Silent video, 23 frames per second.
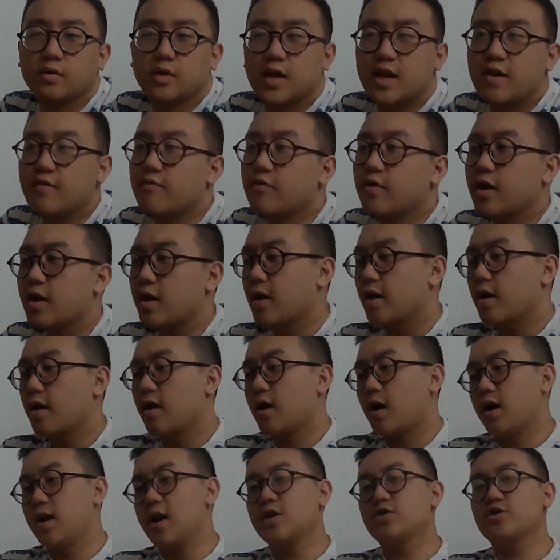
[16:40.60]
Even
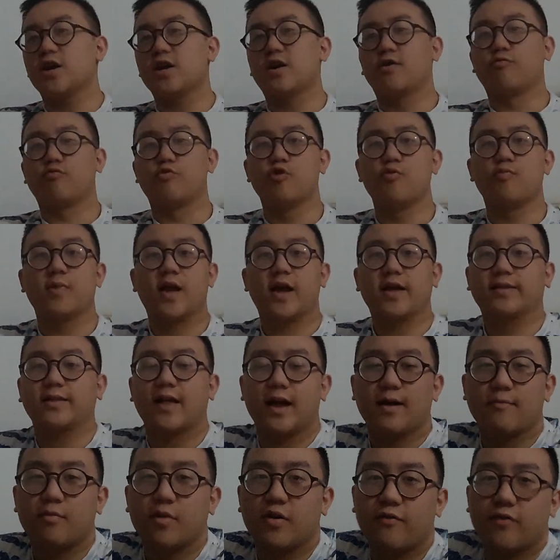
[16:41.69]
unless you had a room like
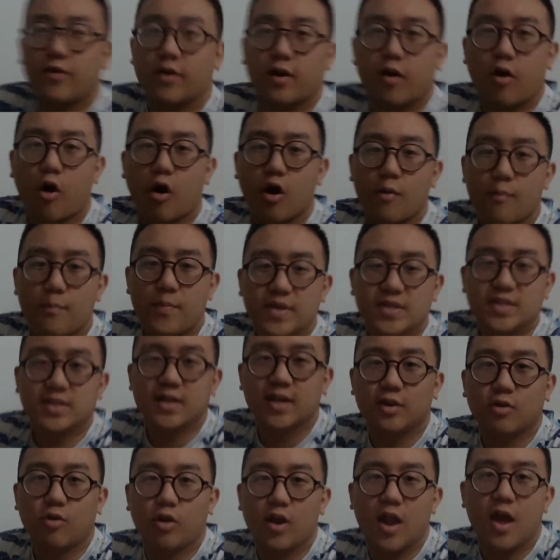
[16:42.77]
that, motherfucker,
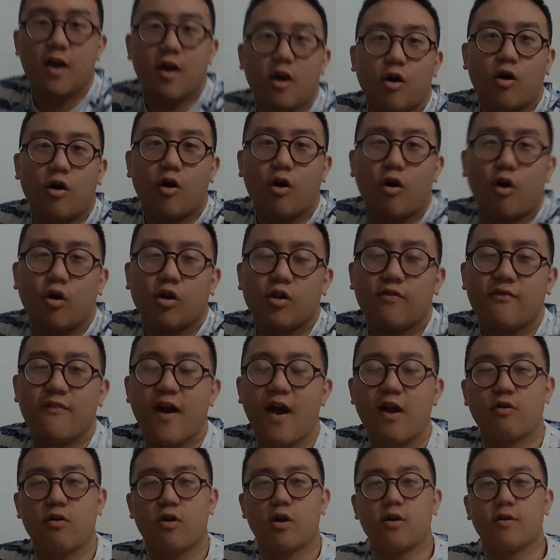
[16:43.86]
Biscuit Olivera,
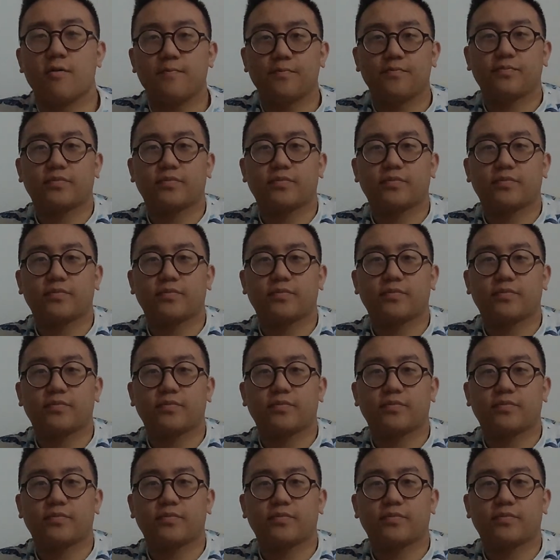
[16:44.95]
Oliveira